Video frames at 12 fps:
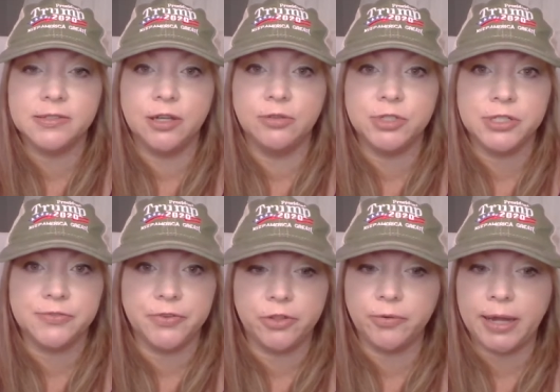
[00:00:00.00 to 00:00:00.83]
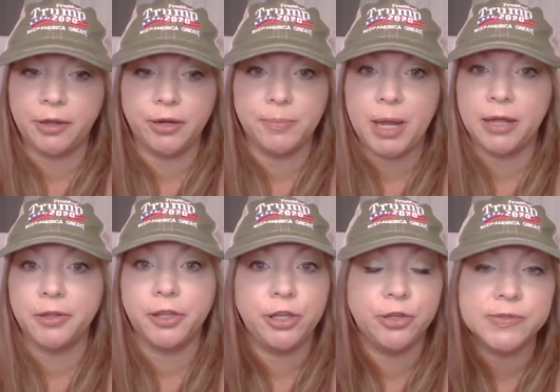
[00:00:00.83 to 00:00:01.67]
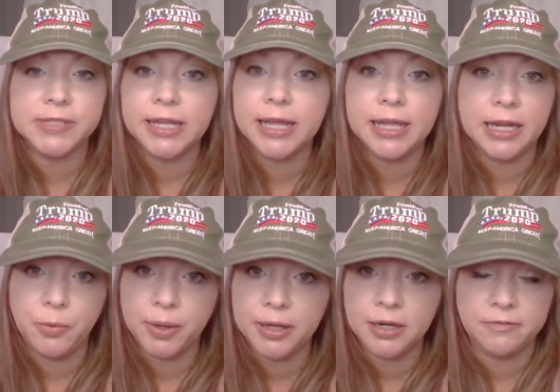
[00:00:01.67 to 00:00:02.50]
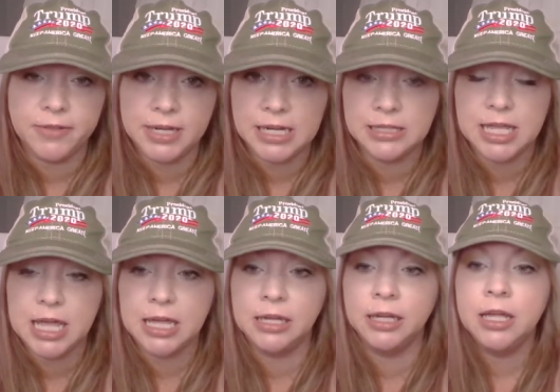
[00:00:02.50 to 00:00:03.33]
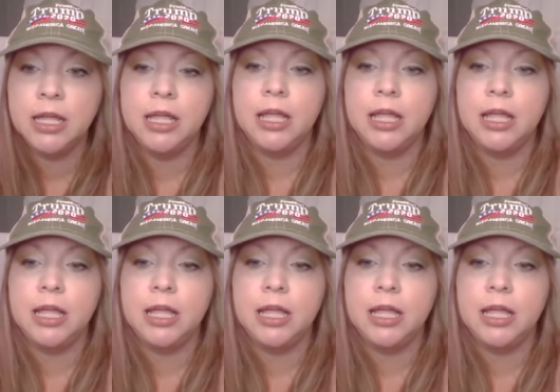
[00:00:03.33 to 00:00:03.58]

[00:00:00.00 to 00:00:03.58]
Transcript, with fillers: So, just for the record, I'm not accusing anyone of anything